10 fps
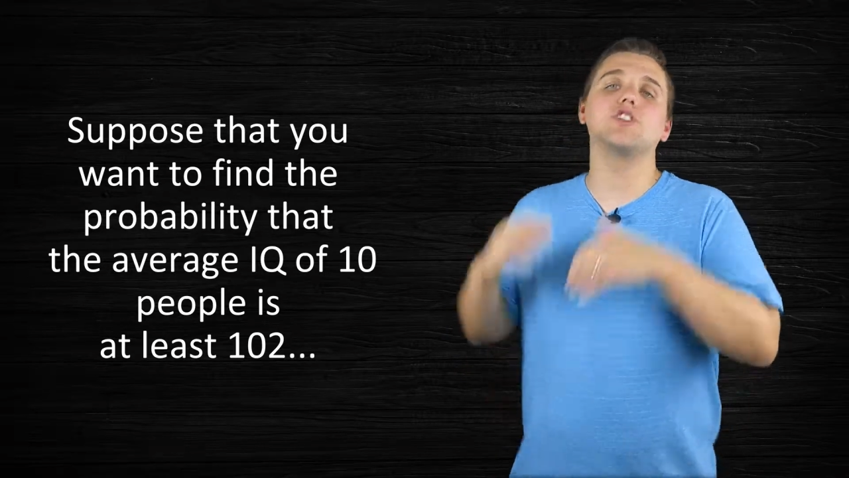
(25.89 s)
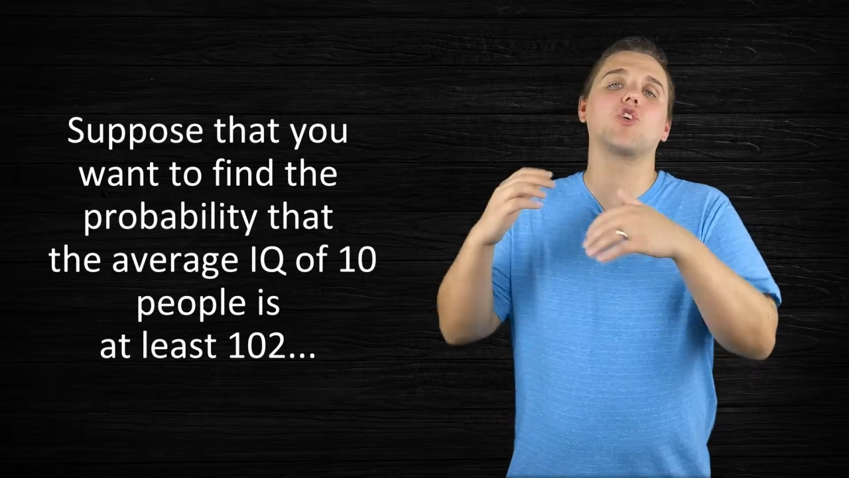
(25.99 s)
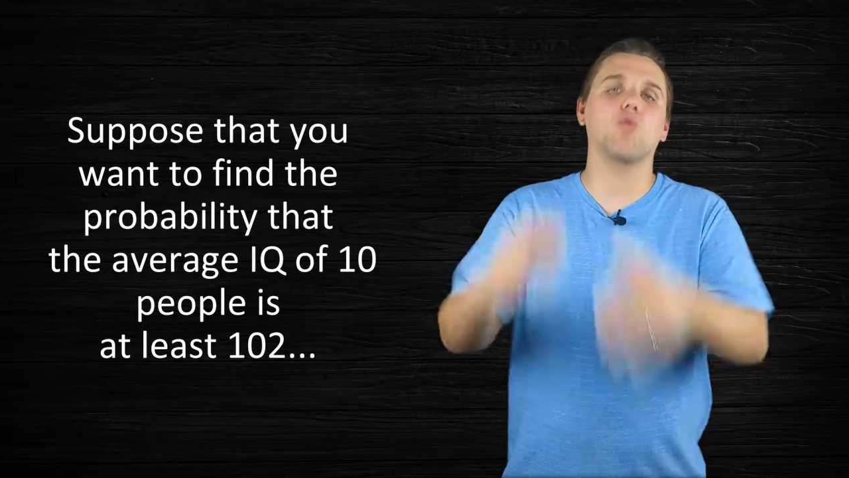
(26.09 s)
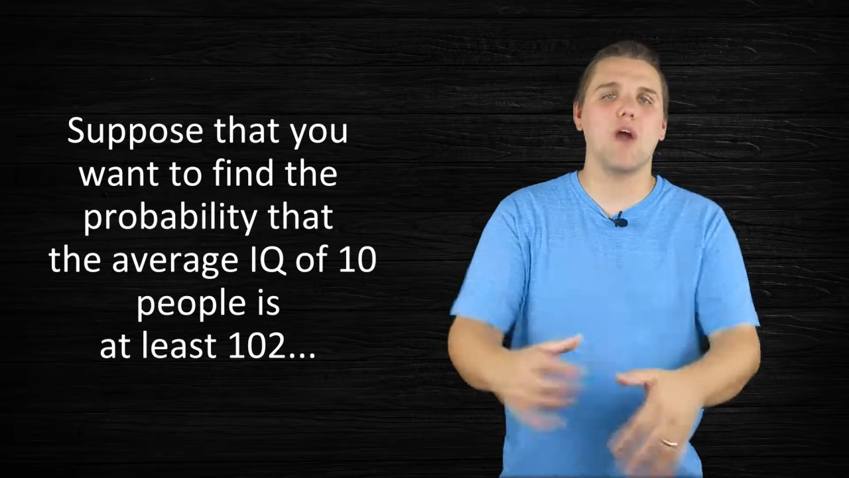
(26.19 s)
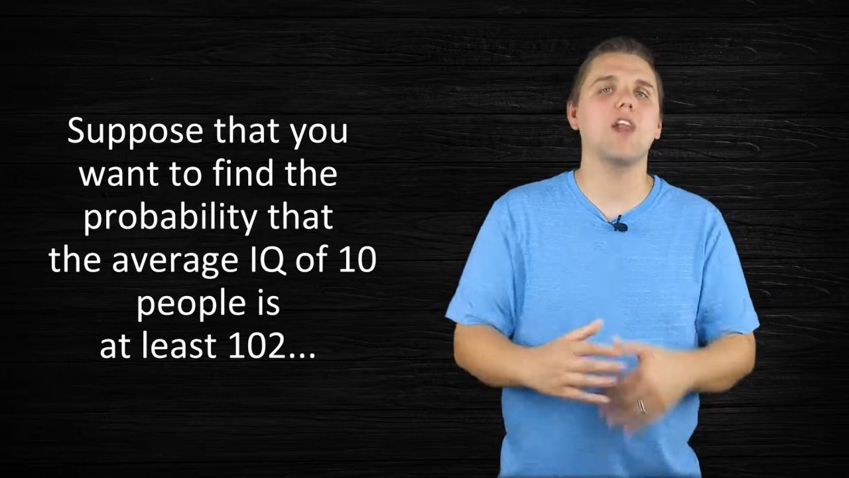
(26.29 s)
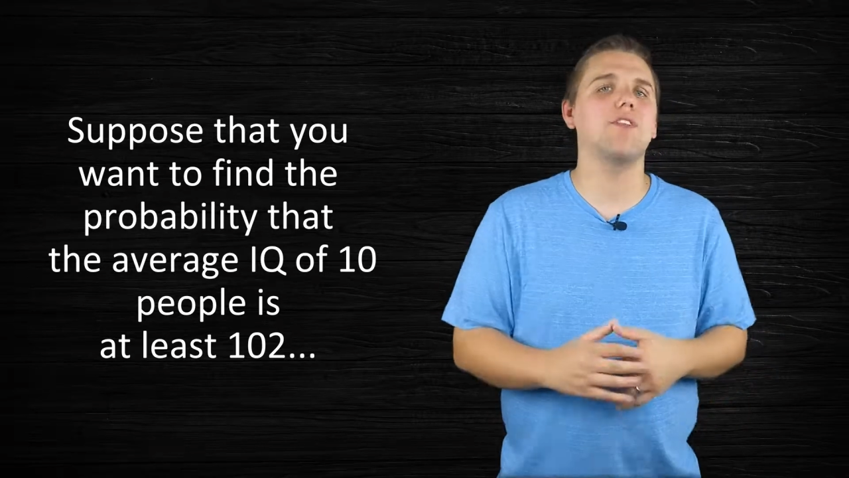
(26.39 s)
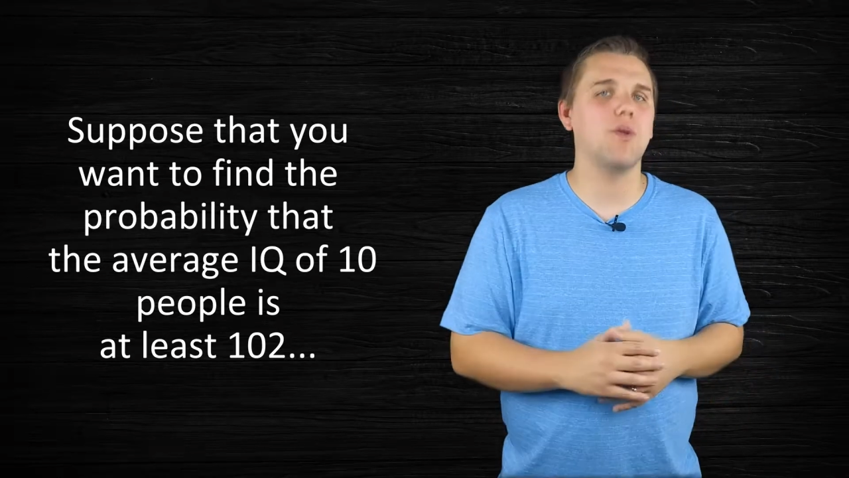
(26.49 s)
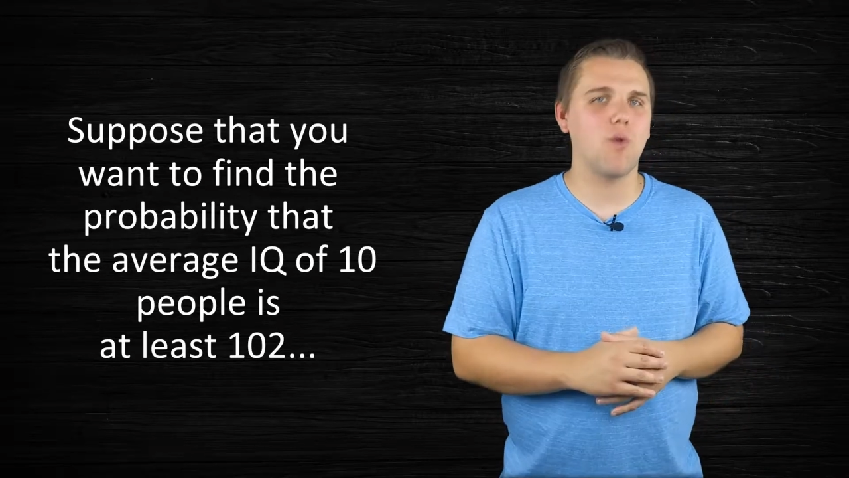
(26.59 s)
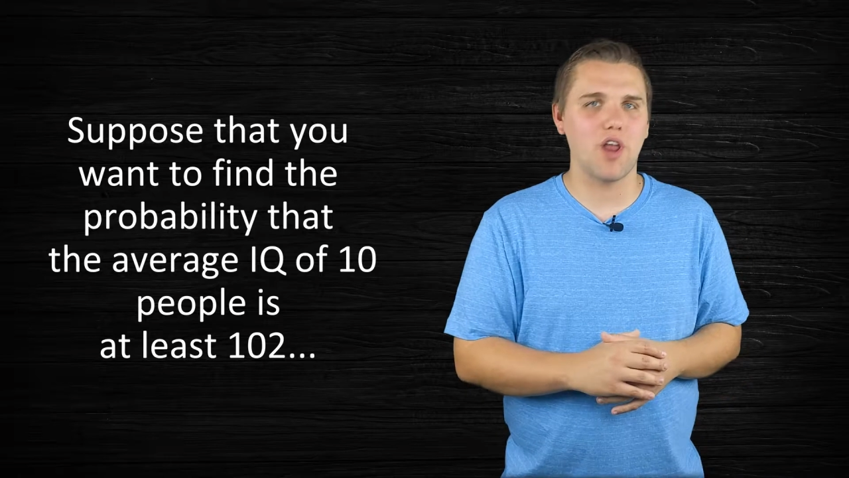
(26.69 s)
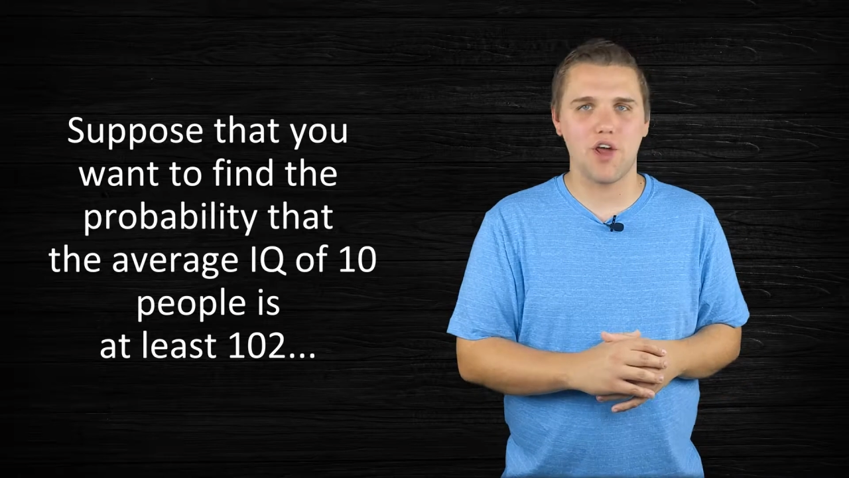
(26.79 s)
greater
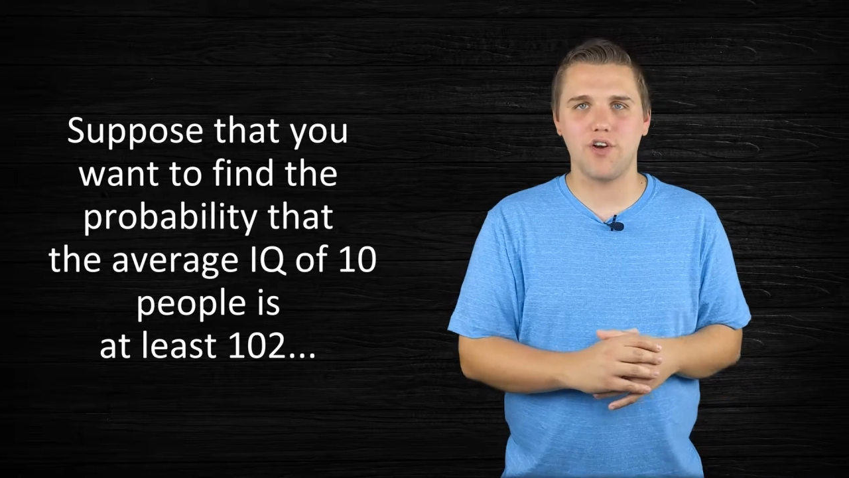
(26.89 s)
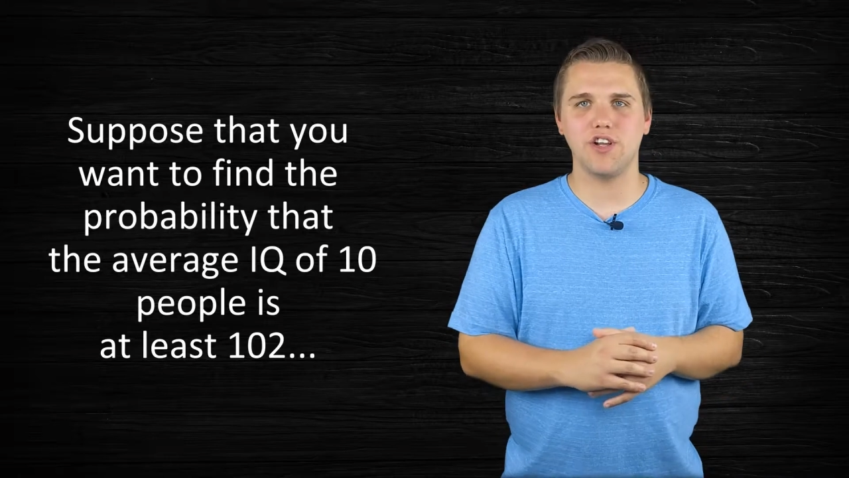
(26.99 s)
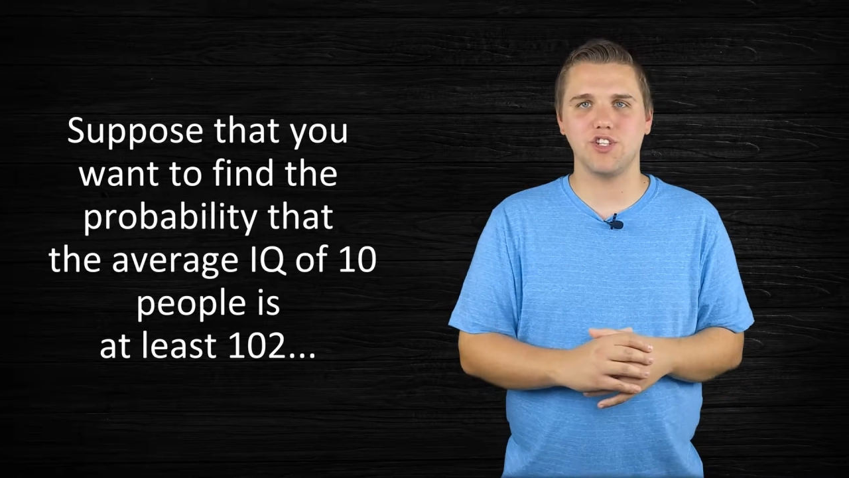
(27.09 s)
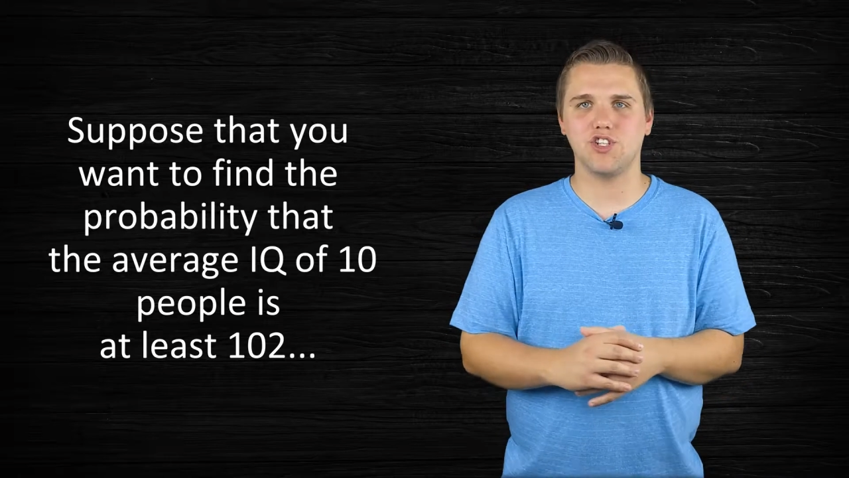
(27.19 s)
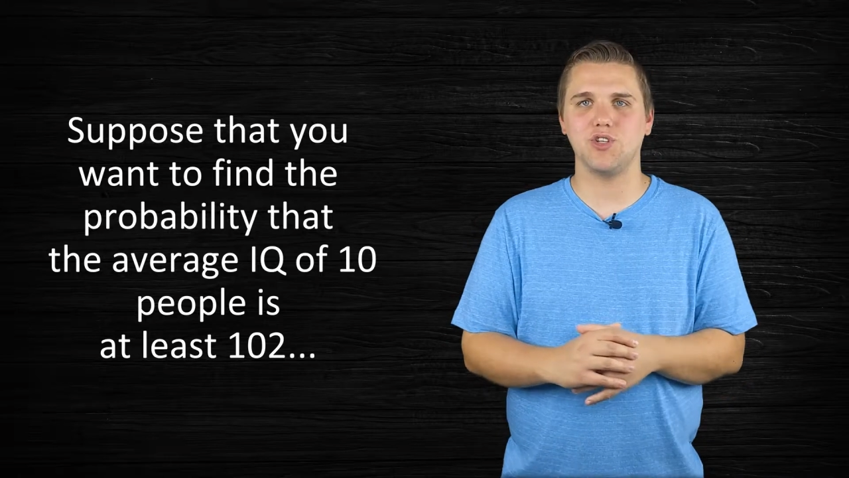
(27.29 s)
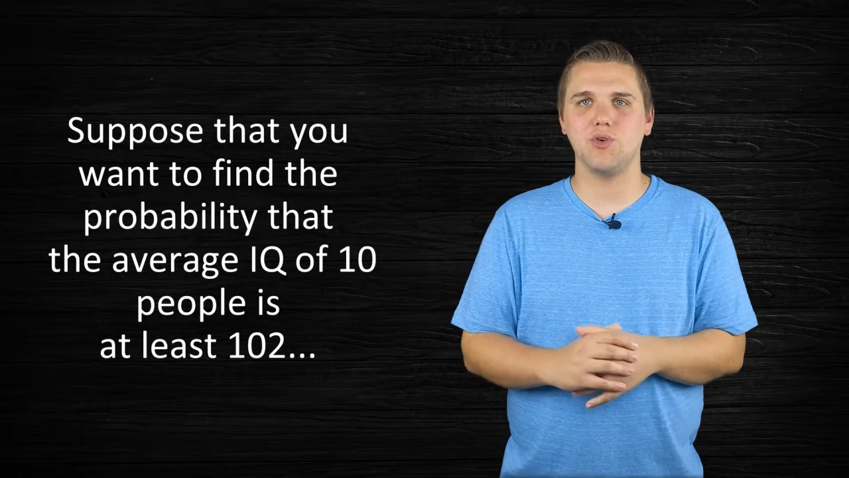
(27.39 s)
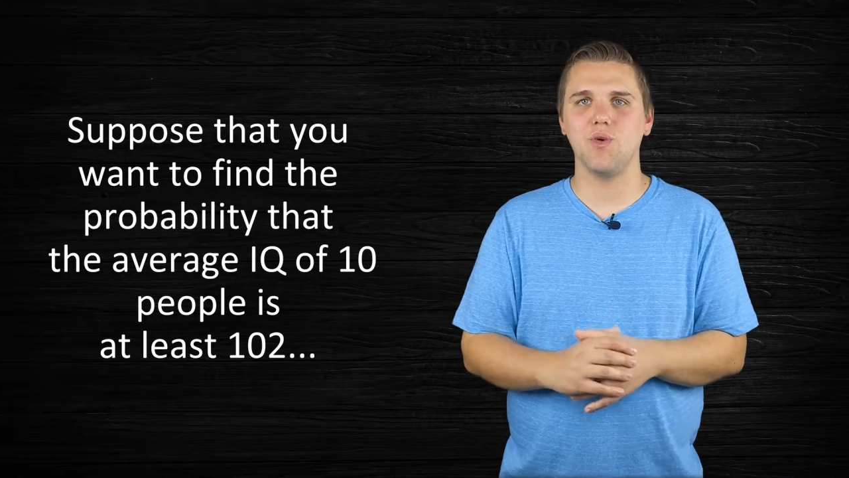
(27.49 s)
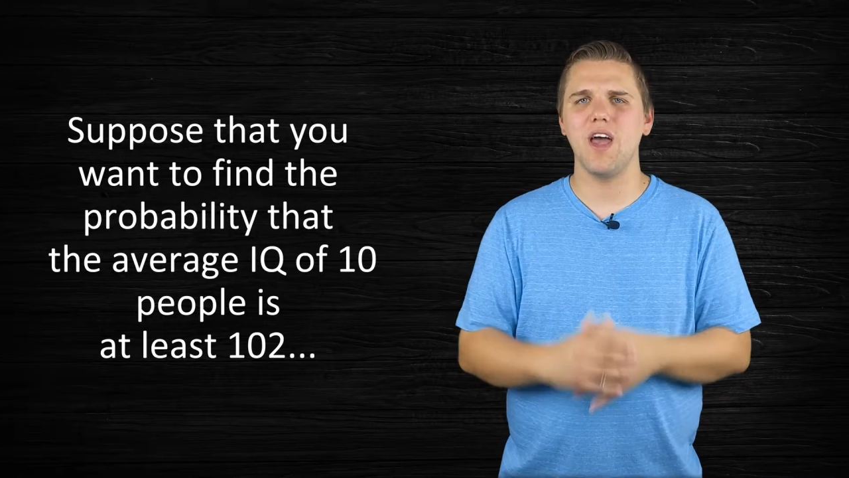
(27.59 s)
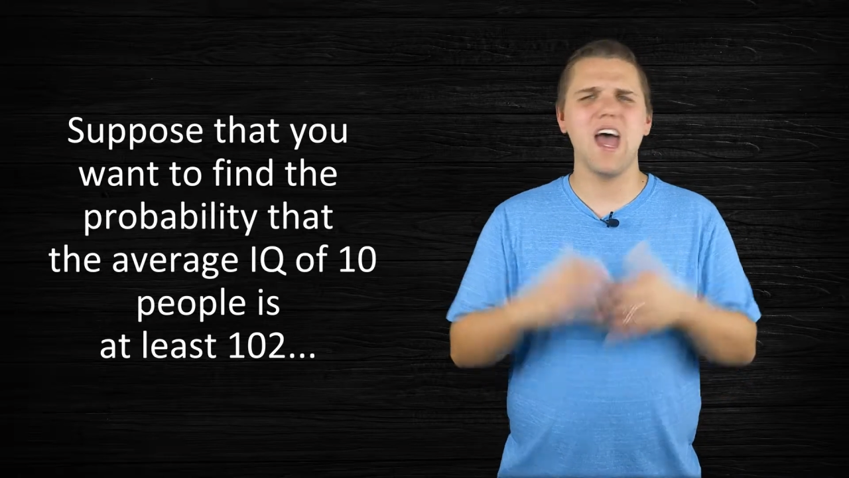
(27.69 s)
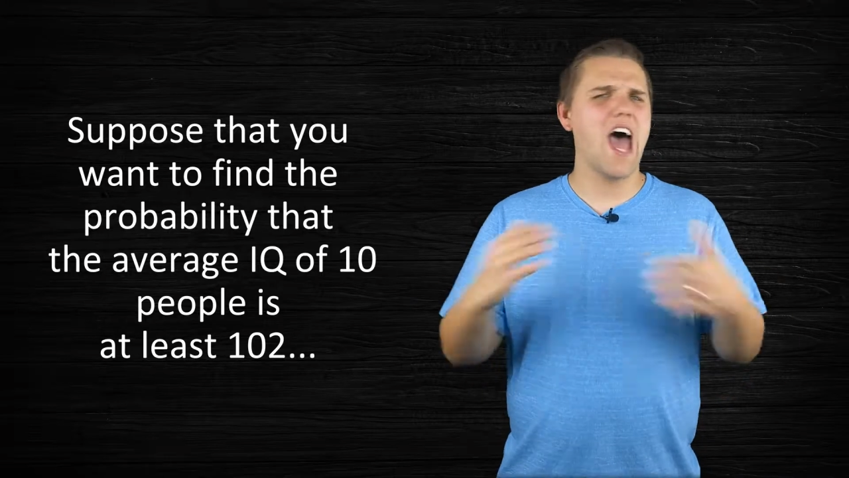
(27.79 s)
than one hundred two.